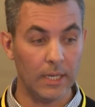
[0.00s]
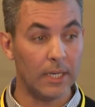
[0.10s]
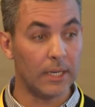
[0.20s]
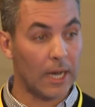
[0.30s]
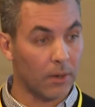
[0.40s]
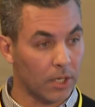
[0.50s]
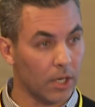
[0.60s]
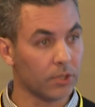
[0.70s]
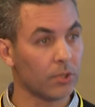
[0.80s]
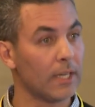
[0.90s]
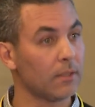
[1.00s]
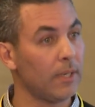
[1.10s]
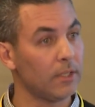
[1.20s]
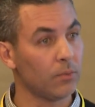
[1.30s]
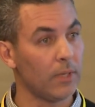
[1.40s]
in our contract
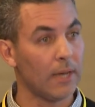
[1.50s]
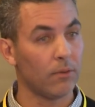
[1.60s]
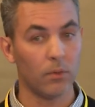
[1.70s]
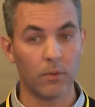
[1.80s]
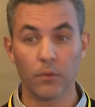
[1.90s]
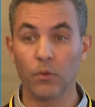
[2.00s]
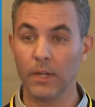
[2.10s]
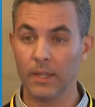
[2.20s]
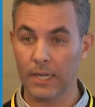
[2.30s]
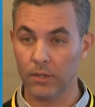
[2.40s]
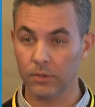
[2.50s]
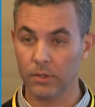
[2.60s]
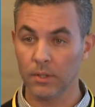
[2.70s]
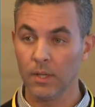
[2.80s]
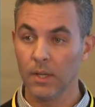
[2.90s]
base, we have over
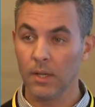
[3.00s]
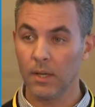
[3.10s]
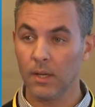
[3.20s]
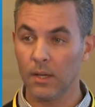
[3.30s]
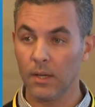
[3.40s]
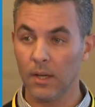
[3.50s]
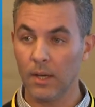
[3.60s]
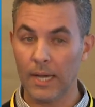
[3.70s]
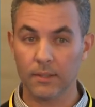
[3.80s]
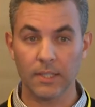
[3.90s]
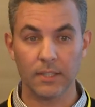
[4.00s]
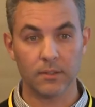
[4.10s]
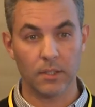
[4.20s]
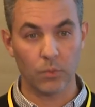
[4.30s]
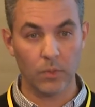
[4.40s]
40,000 assets
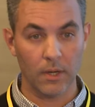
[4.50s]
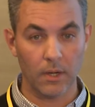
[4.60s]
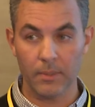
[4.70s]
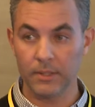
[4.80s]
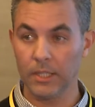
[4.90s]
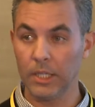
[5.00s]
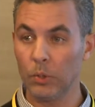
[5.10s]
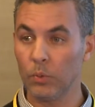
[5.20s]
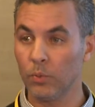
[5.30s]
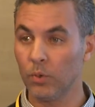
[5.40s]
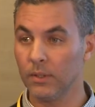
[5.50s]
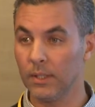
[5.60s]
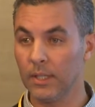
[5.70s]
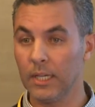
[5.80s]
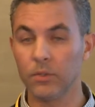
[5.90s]
that we are basically
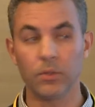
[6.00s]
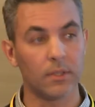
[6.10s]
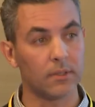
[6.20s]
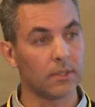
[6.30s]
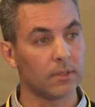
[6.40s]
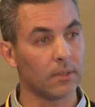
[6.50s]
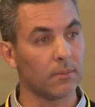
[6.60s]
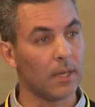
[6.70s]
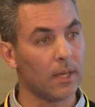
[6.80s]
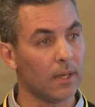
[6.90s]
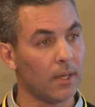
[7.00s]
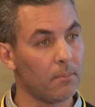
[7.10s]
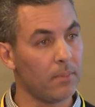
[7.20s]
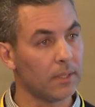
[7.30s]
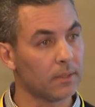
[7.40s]
onboarding into the system
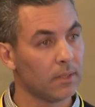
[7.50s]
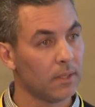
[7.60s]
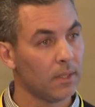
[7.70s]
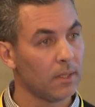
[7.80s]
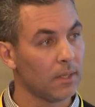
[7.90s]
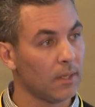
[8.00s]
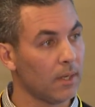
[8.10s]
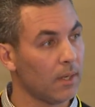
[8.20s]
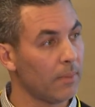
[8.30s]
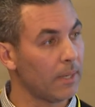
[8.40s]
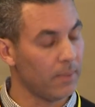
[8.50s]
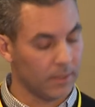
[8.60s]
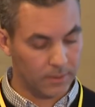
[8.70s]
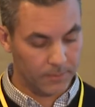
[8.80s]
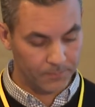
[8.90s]
bit by
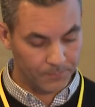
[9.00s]
bit.